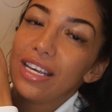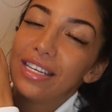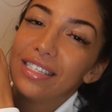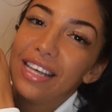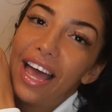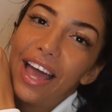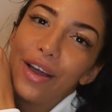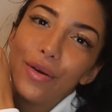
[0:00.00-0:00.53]
he's
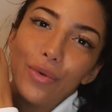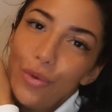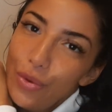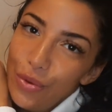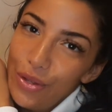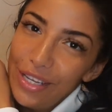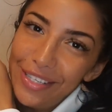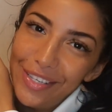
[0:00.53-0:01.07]
like,
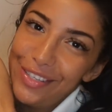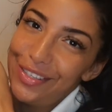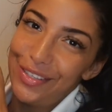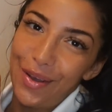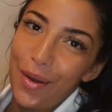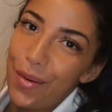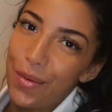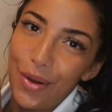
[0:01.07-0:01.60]
ooh, this is
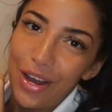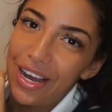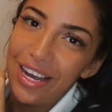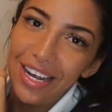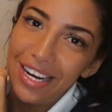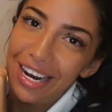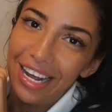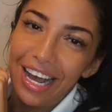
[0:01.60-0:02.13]
so good,
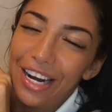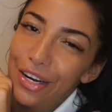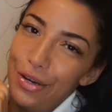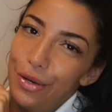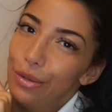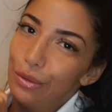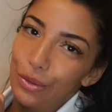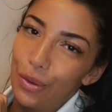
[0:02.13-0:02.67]
I got a
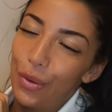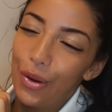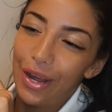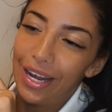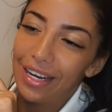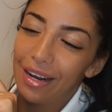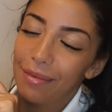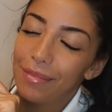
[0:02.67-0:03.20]
new
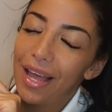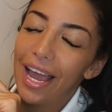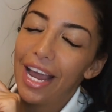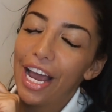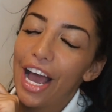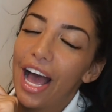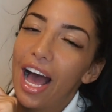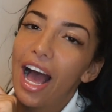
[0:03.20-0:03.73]
toy. And I'm
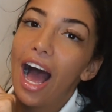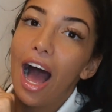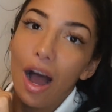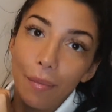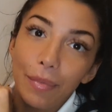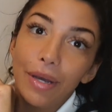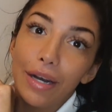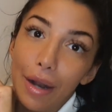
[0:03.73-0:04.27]
like,
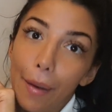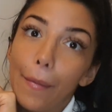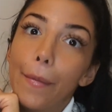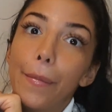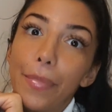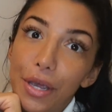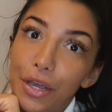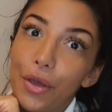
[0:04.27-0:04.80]
I'm gonna
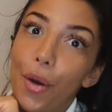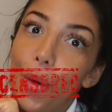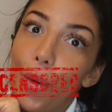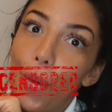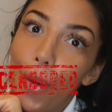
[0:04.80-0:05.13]
beat your